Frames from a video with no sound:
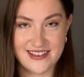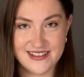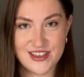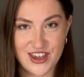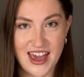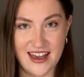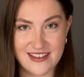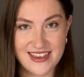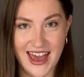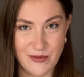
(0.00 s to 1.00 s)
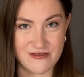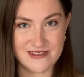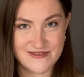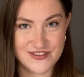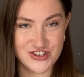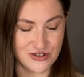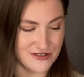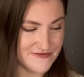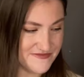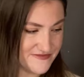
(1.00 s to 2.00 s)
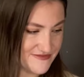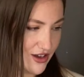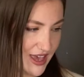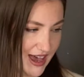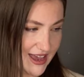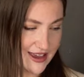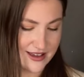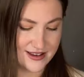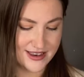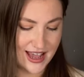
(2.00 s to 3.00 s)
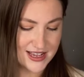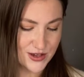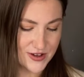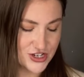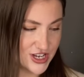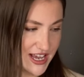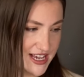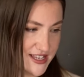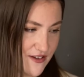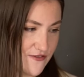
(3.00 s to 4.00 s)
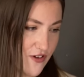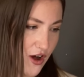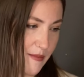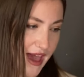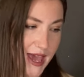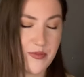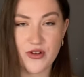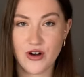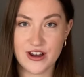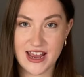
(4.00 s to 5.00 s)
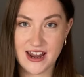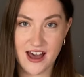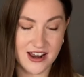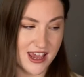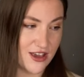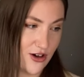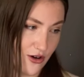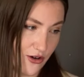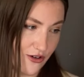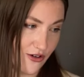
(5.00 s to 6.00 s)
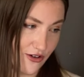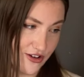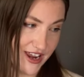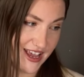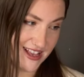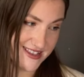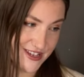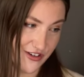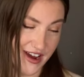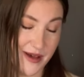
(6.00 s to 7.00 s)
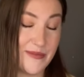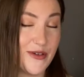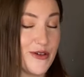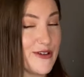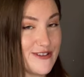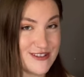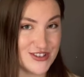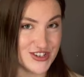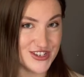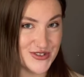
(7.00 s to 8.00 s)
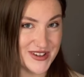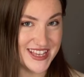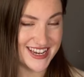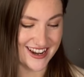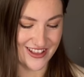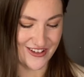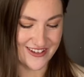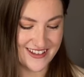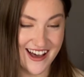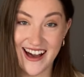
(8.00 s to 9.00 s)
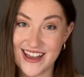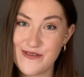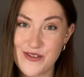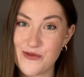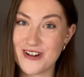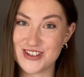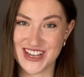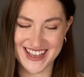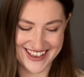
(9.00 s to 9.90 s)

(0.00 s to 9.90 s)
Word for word: So yeah, cables for sure. Okay, next question is from Apricot and Honey Co on Instagram, who's just joined the knit along. Hi, if you're watching.